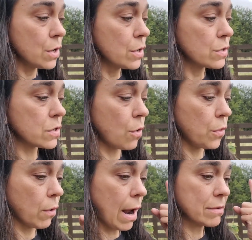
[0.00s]
so
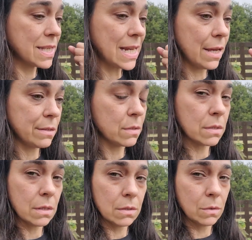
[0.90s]
the ground
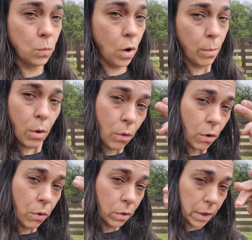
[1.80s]
stays warmer or
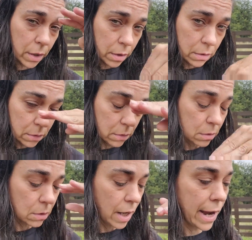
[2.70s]
cooler,
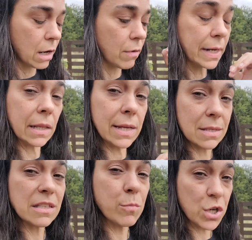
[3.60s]
and it regulates
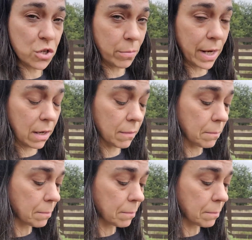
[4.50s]
its moisture better.